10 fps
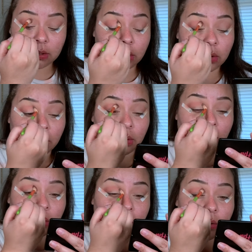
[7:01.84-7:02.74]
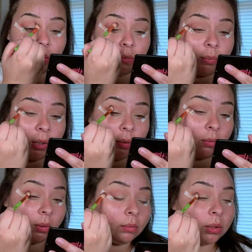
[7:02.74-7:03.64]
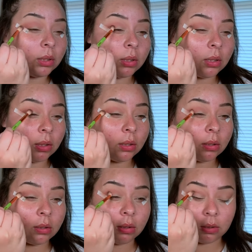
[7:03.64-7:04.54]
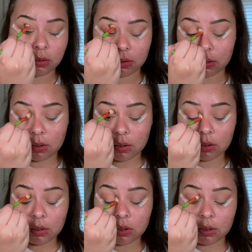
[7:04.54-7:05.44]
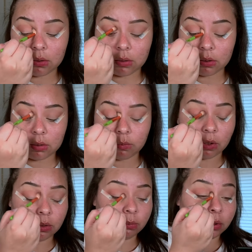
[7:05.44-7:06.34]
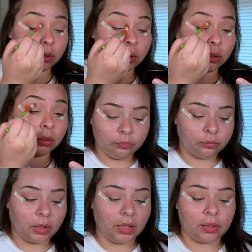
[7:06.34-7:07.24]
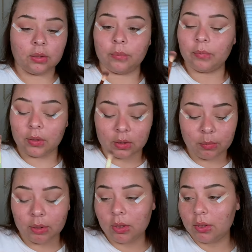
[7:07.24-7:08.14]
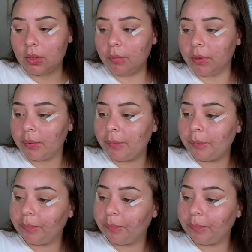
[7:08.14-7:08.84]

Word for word: Totally gonna overpower what we just did. Should have used a smaller brush. Okay, so this brush is too big.